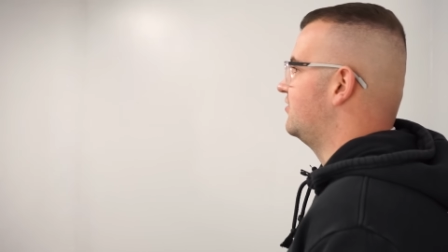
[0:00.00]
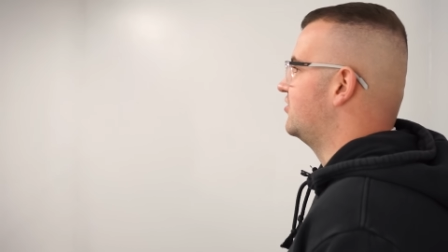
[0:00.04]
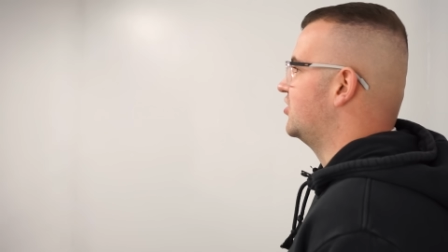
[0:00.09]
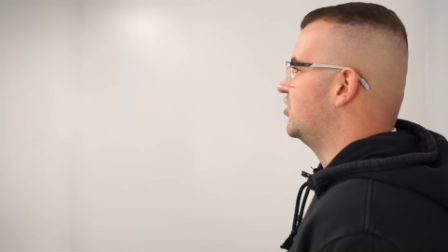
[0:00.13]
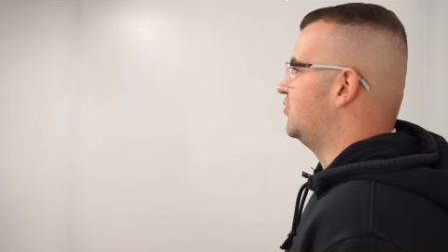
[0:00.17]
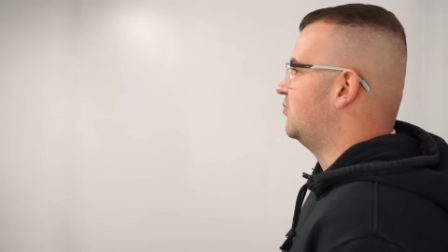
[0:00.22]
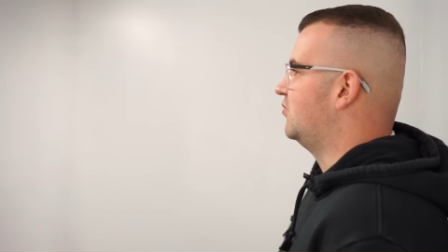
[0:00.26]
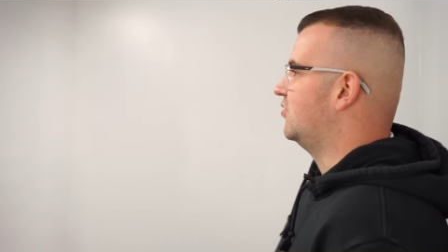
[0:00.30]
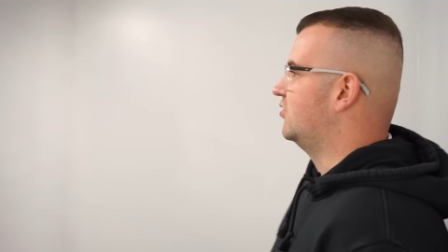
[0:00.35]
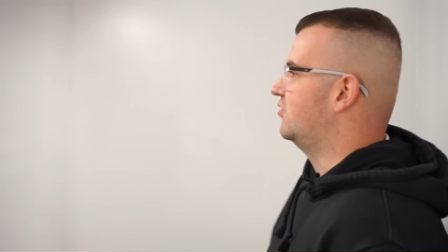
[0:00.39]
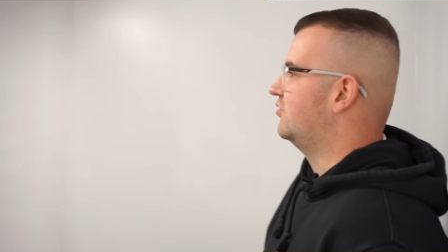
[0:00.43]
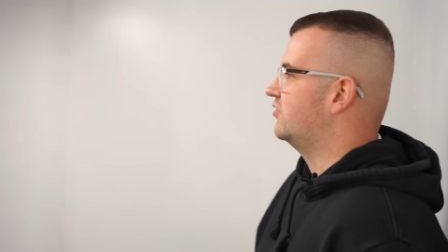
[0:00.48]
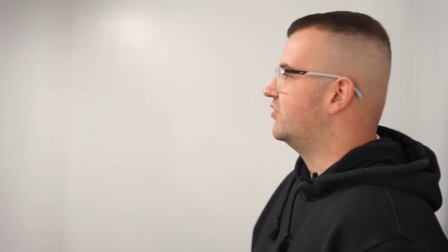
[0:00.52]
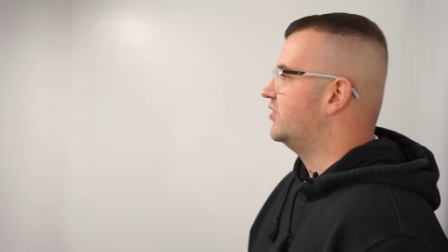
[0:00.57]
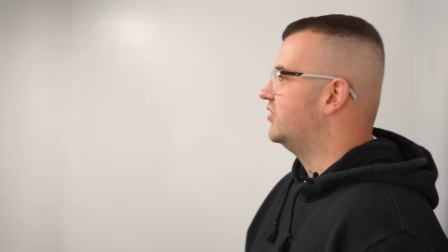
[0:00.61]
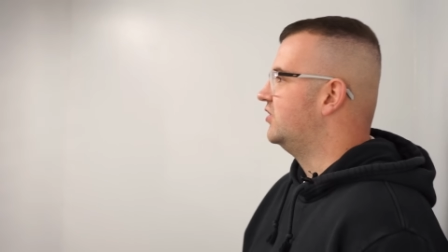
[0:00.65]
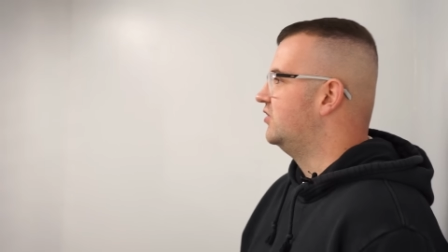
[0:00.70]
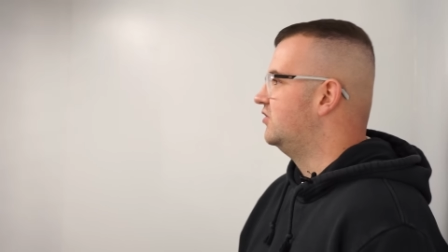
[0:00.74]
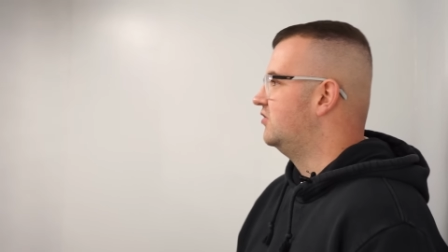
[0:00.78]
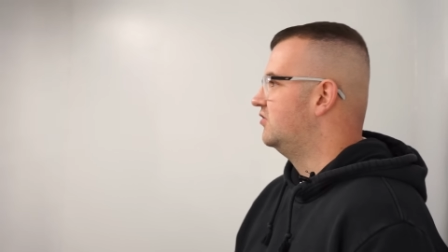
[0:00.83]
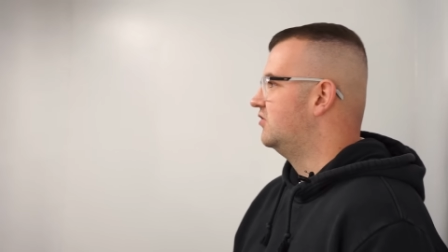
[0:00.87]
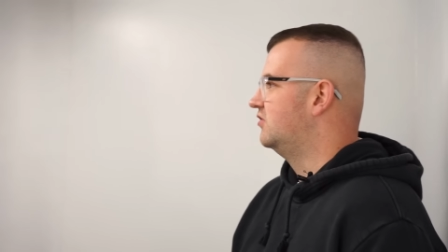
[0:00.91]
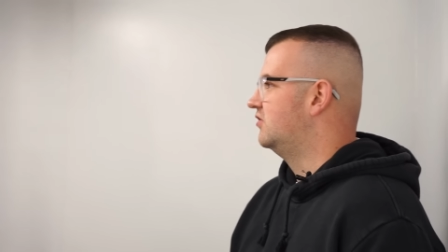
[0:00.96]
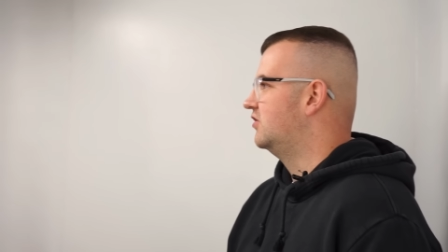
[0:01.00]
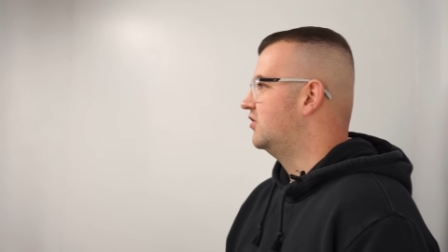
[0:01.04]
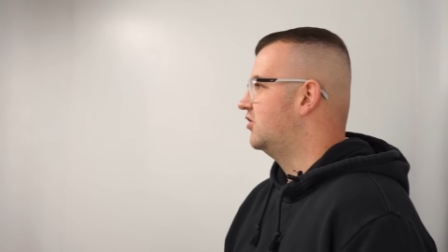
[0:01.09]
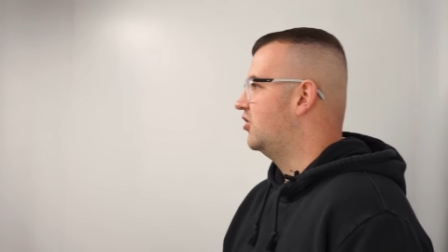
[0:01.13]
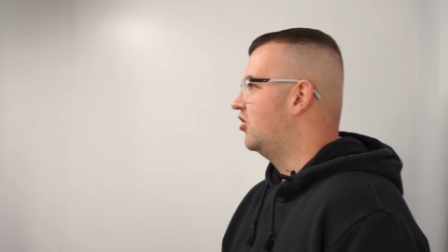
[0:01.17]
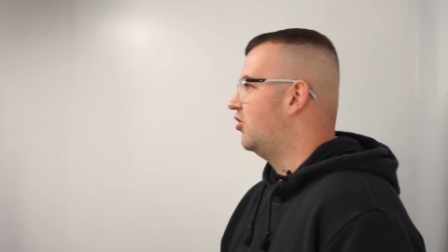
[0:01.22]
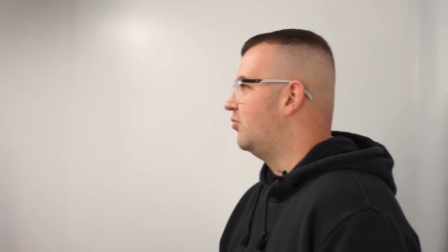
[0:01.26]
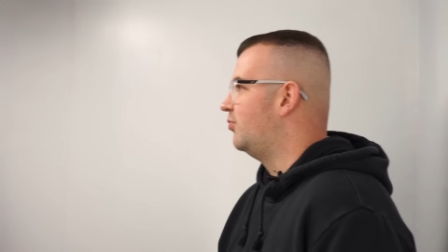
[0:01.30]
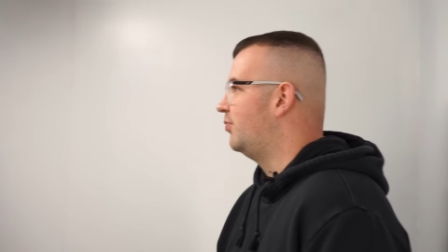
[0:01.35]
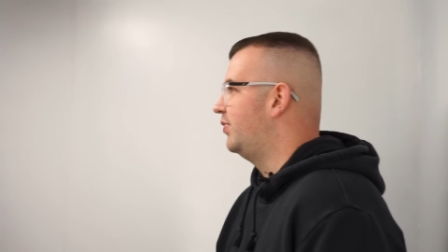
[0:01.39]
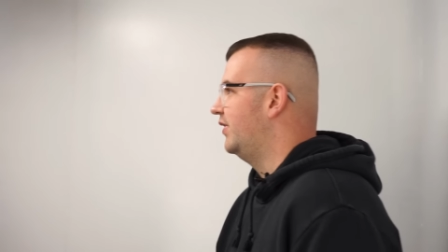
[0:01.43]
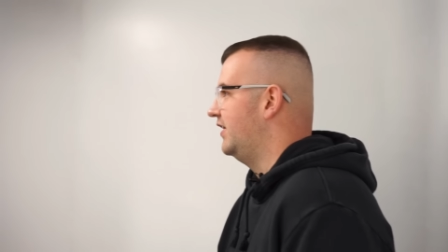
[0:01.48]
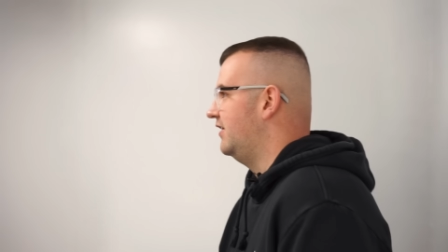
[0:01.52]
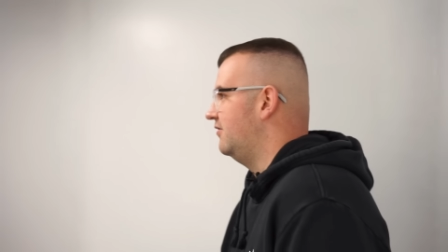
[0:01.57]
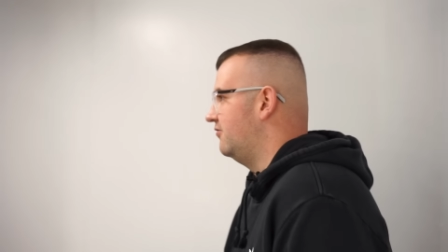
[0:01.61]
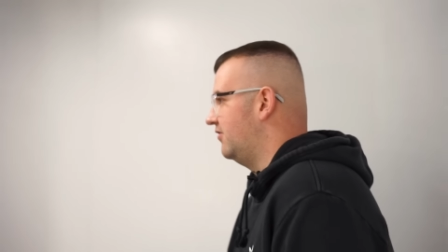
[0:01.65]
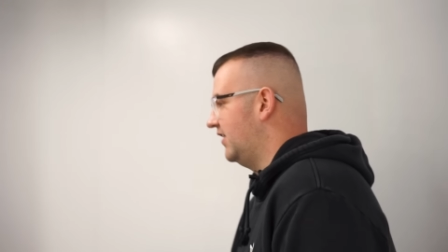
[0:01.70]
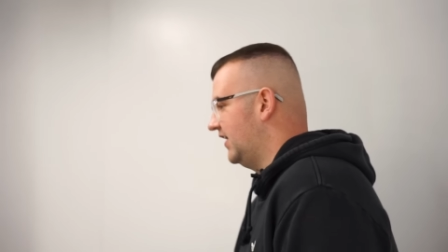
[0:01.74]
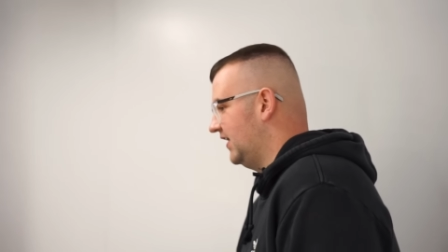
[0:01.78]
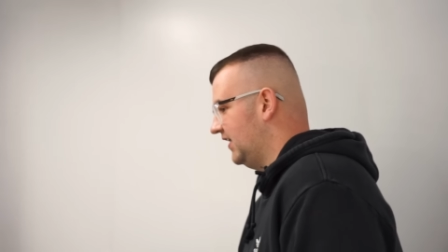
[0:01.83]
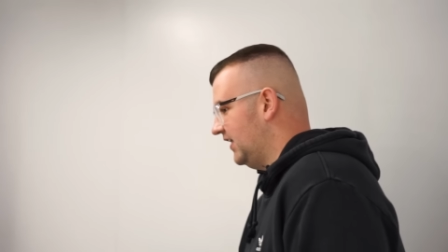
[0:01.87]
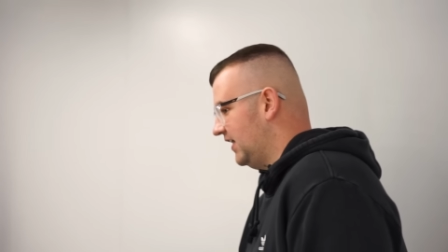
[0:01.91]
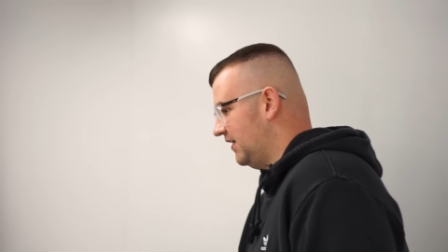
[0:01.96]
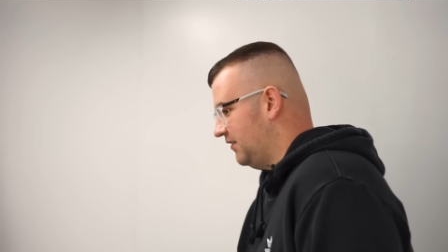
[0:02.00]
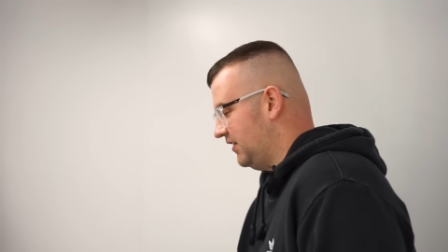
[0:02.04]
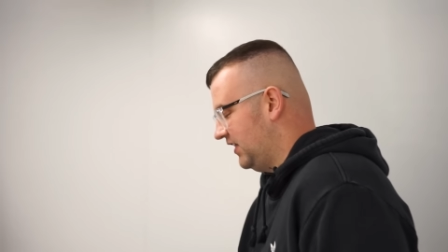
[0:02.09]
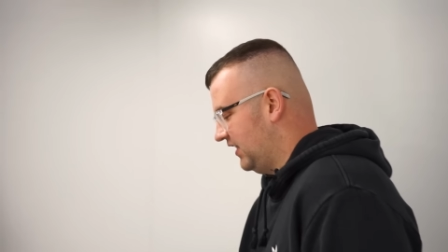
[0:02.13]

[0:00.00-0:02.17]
someone's company, really.